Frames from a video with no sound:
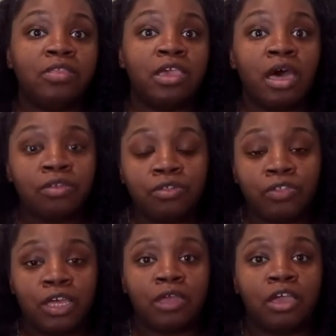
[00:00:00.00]
the other
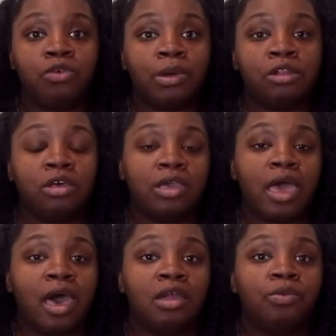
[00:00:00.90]
thing that you want to look
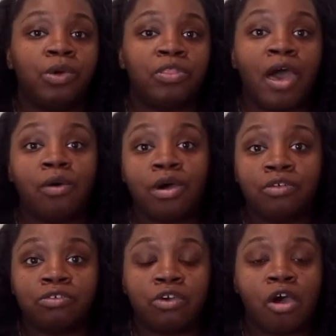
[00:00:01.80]
at with how
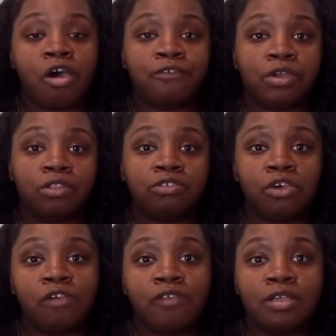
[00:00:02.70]
others are offering the
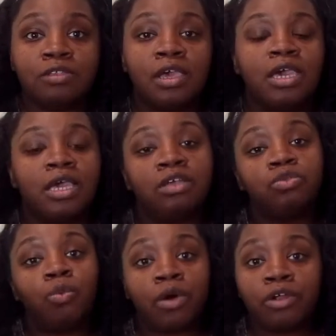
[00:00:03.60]
service is,
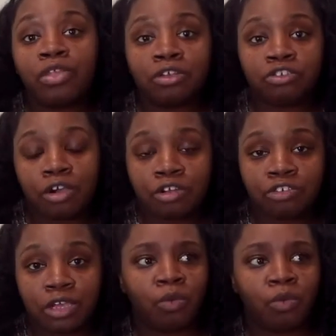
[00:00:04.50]
what are they charging?